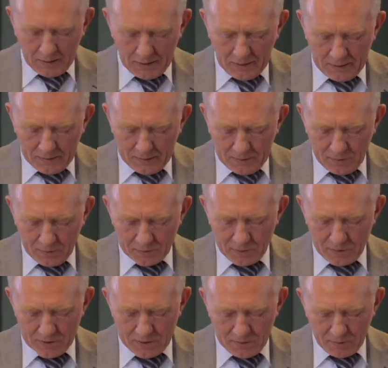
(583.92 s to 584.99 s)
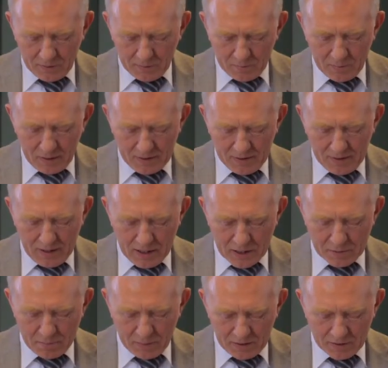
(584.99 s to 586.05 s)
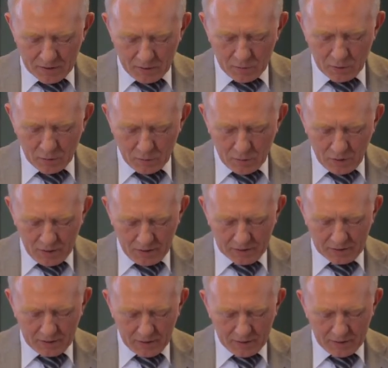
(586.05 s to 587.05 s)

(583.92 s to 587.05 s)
of course there were many aspects of your work,